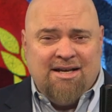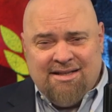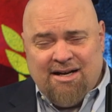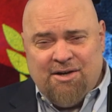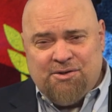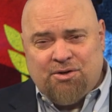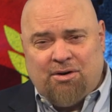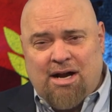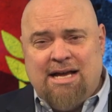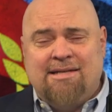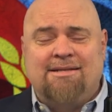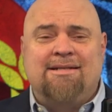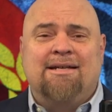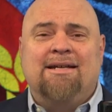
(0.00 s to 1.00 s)
There's
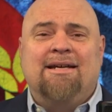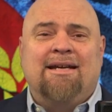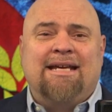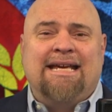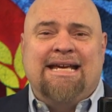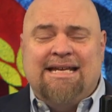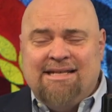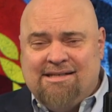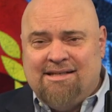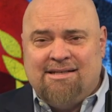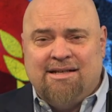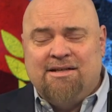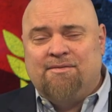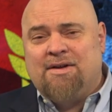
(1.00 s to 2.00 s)
Christ he is the
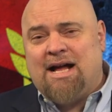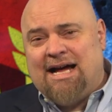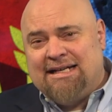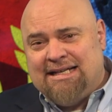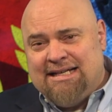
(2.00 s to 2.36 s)
Son of God.